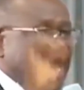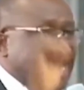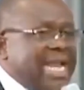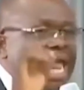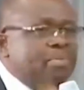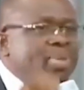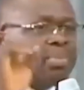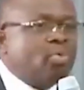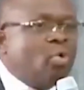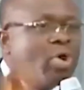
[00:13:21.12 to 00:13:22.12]
that other
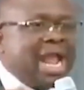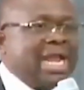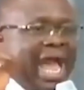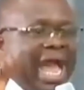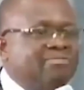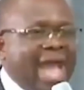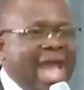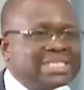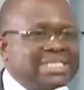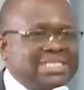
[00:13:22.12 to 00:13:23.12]
people can have
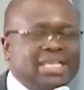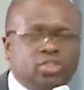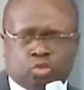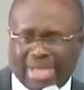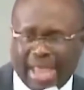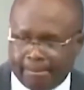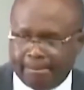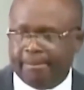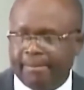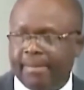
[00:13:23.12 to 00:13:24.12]
access to them?